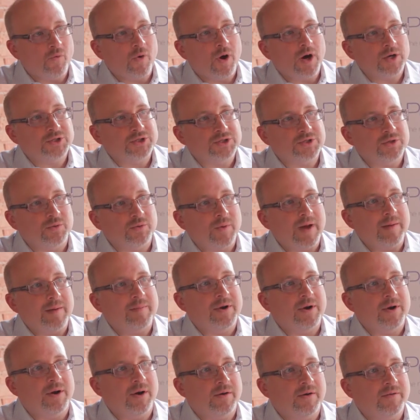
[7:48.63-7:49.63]
watched the
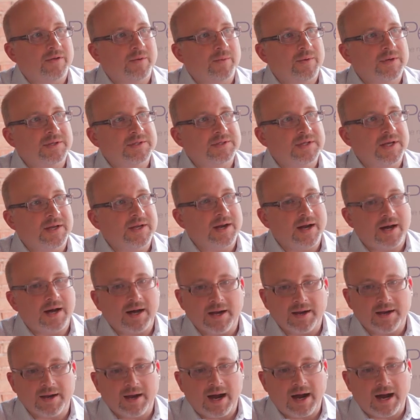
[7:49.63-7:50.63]
webinar that we did
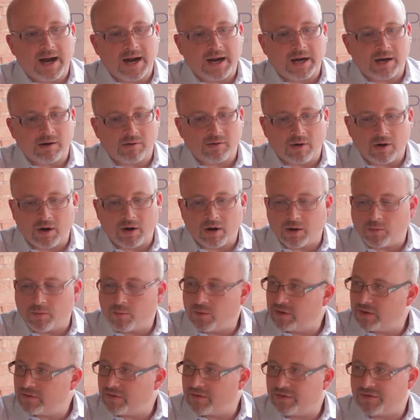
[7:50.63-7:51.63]
on IRR,
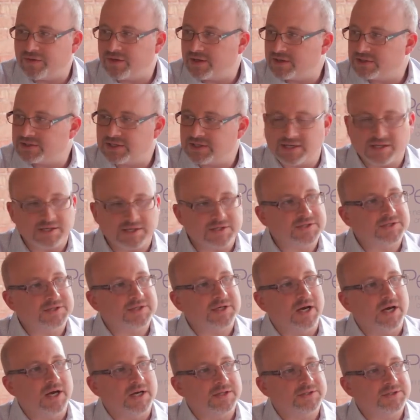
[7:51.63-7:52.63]
one of the things I
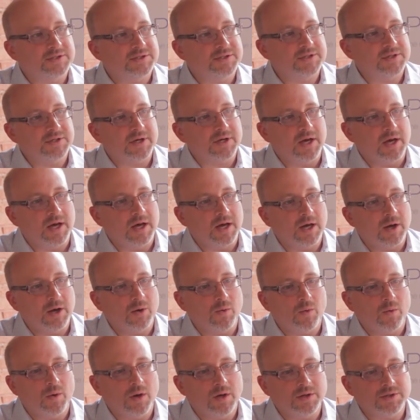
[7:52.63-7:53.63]
discussed
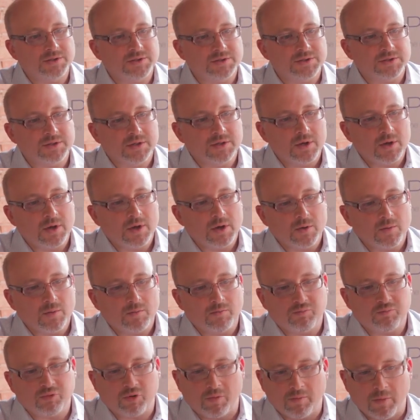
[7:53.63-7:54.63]
was
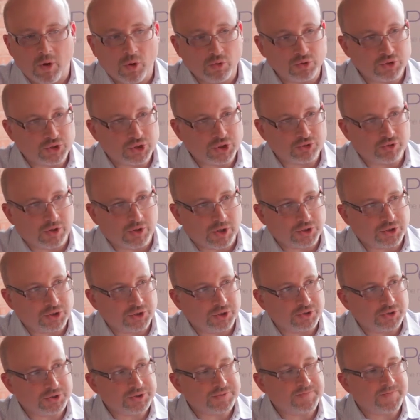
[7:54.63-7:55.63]
promote
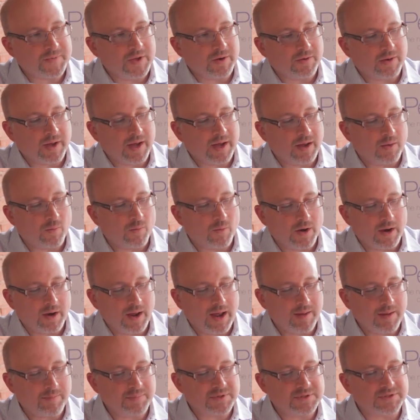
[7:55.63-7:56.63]
structures. Okay, and what
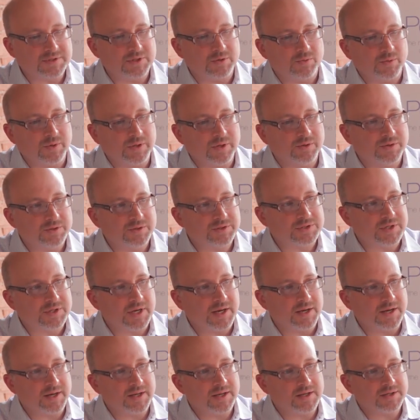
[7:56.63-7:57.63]
happens in real
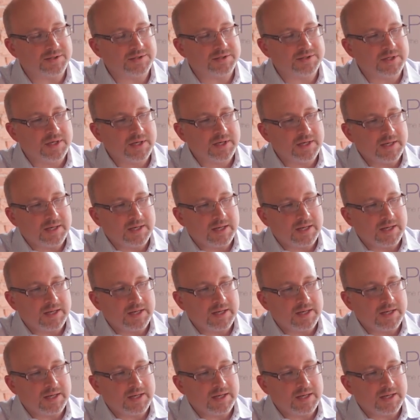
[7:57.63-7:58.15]
estate is